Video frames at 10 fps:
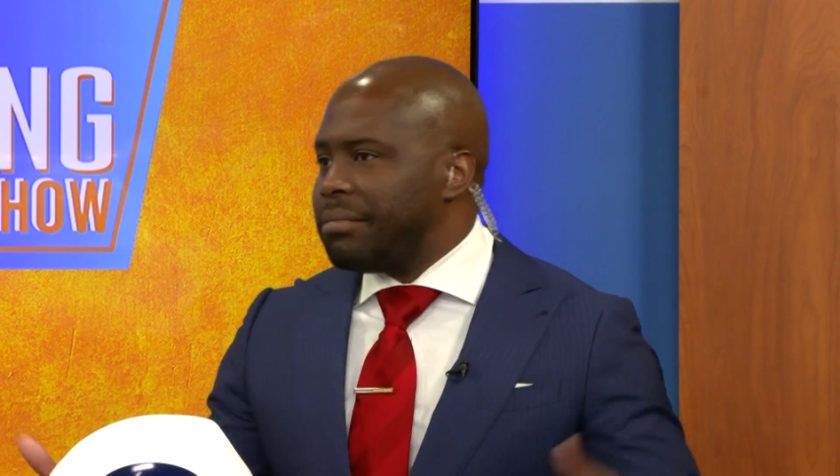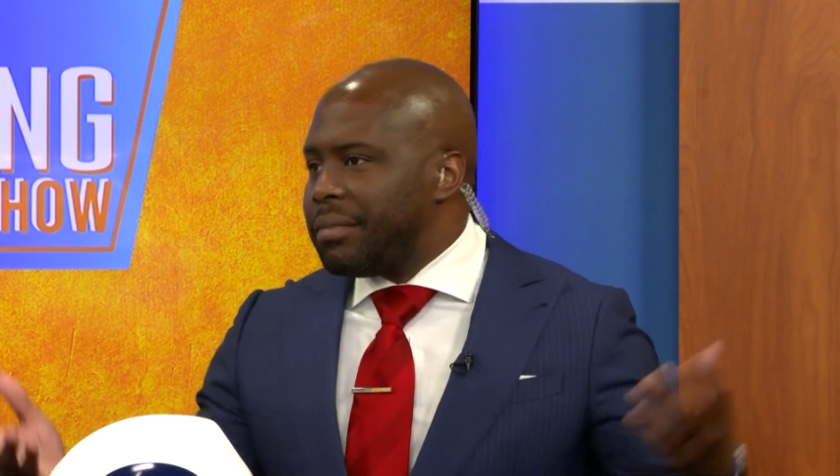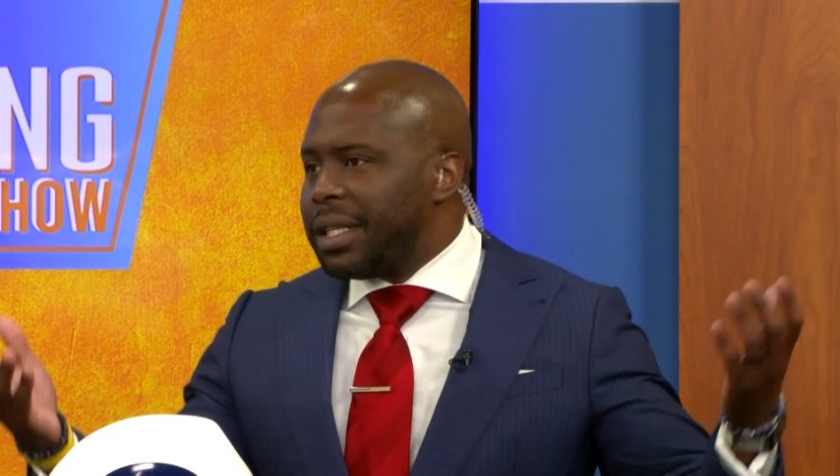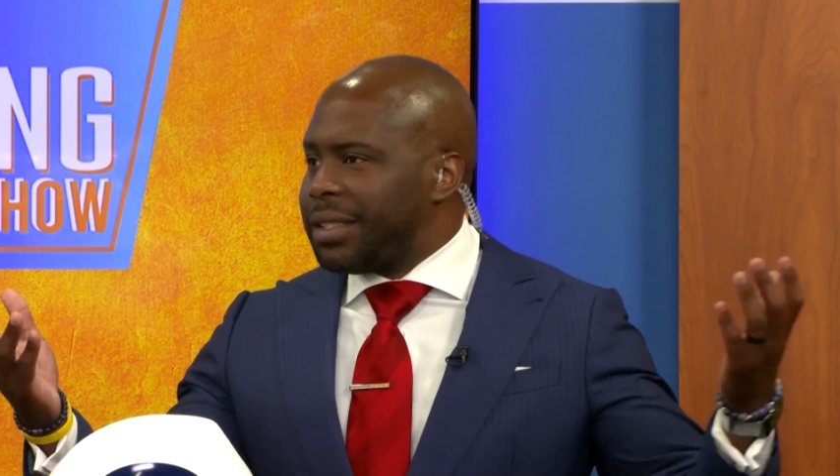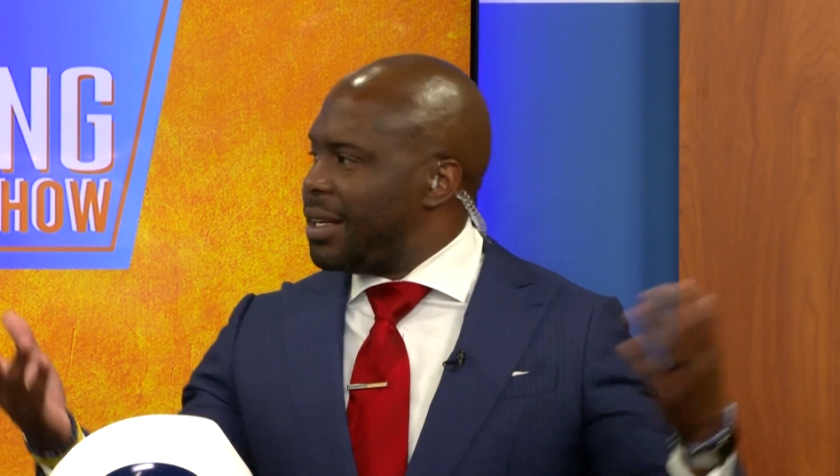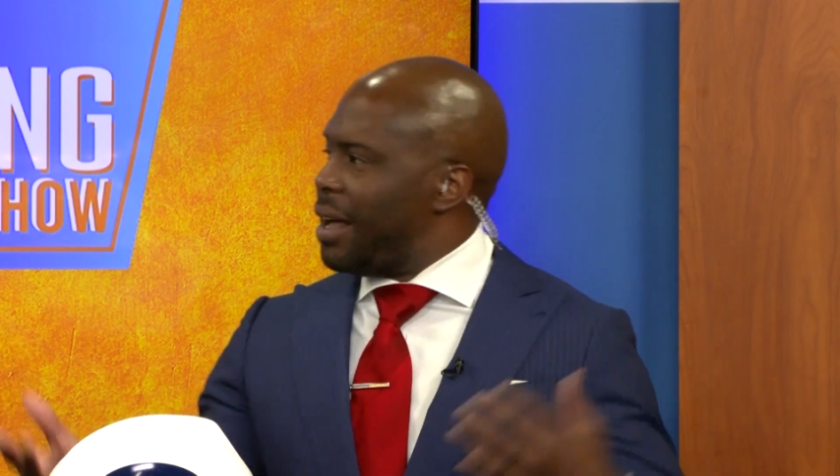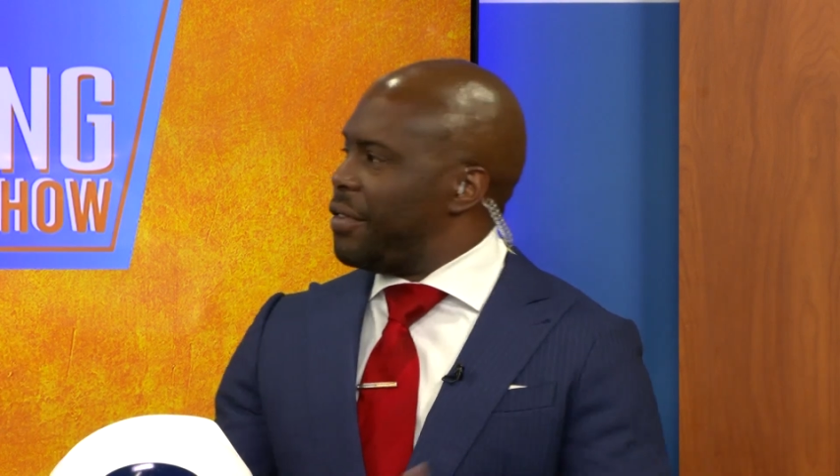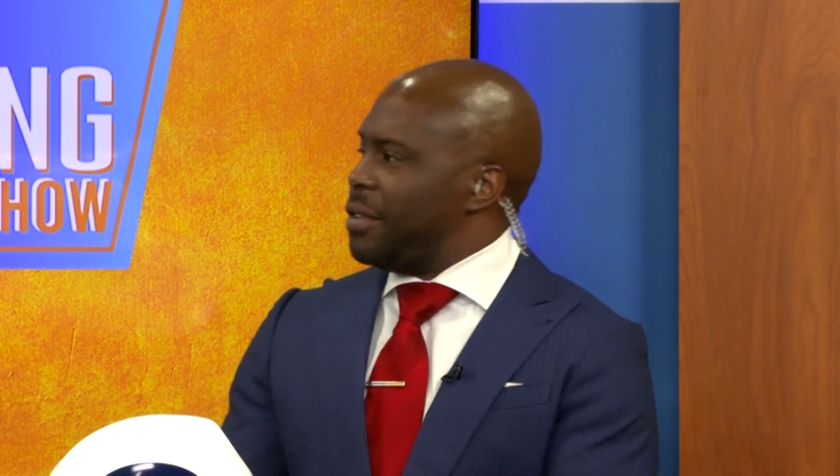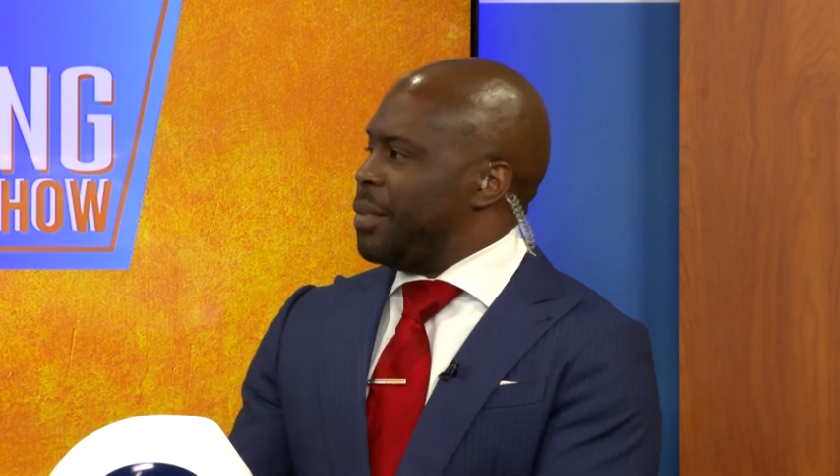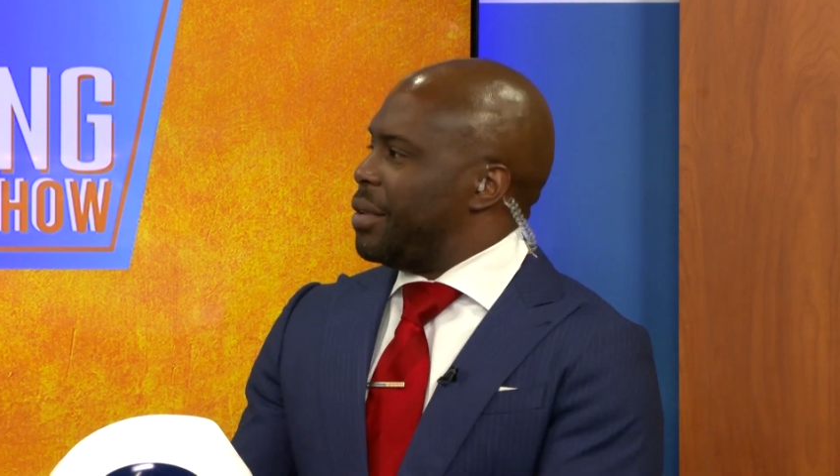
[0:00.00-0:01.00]
It's
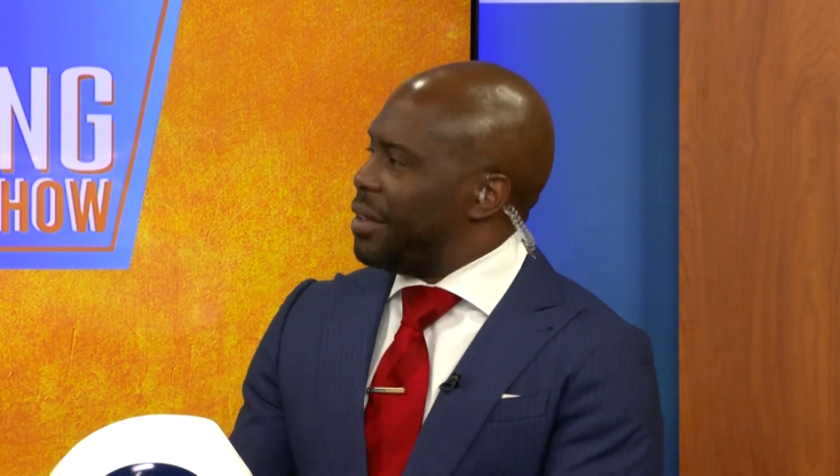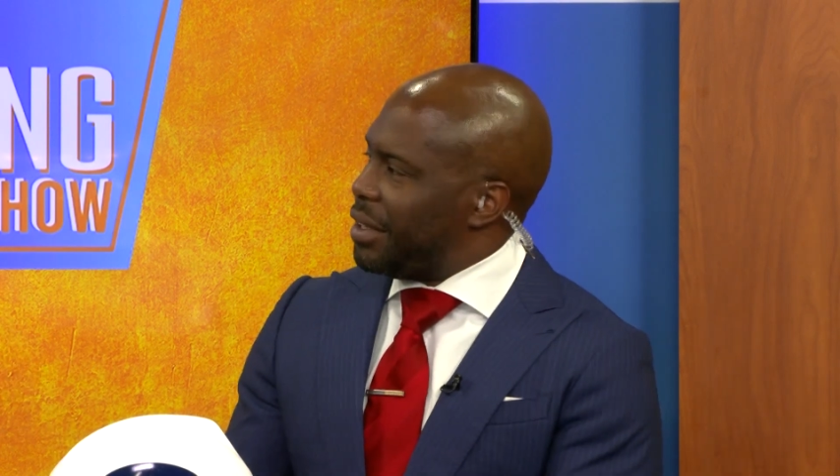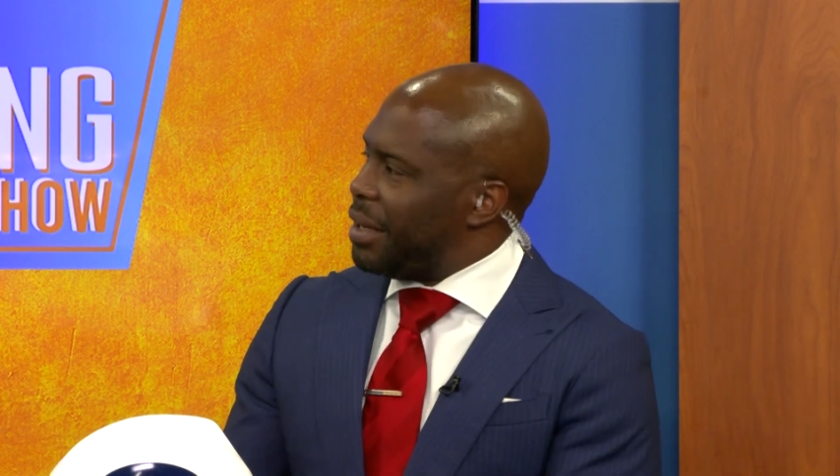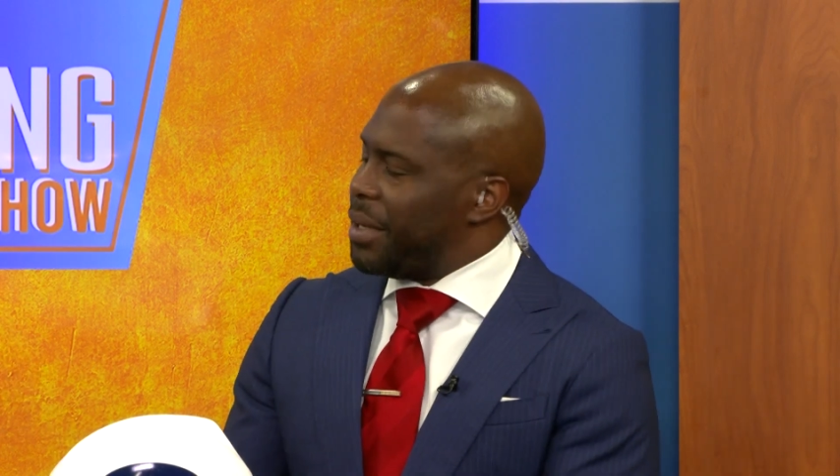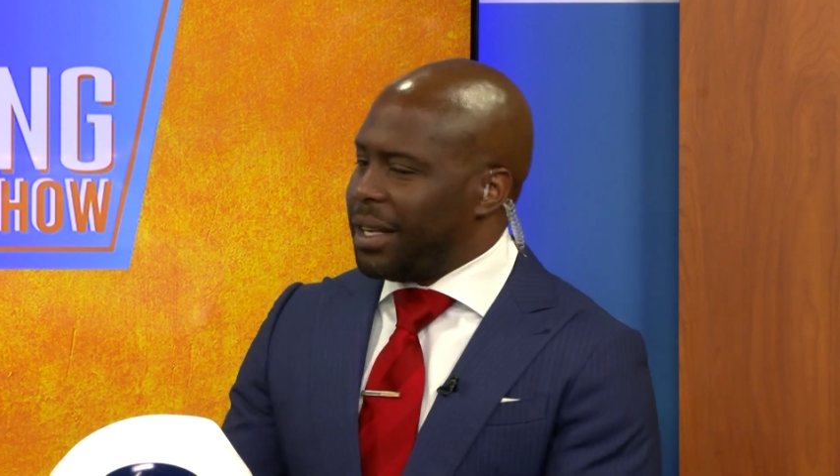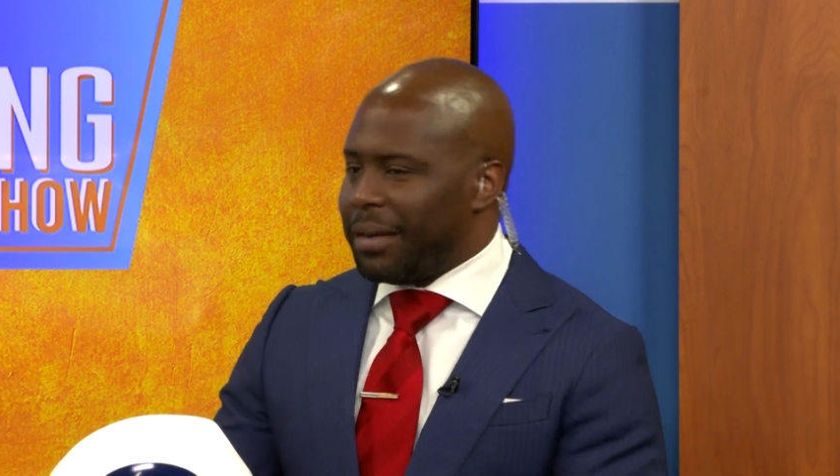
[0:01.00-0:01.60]
inevitable. I mean,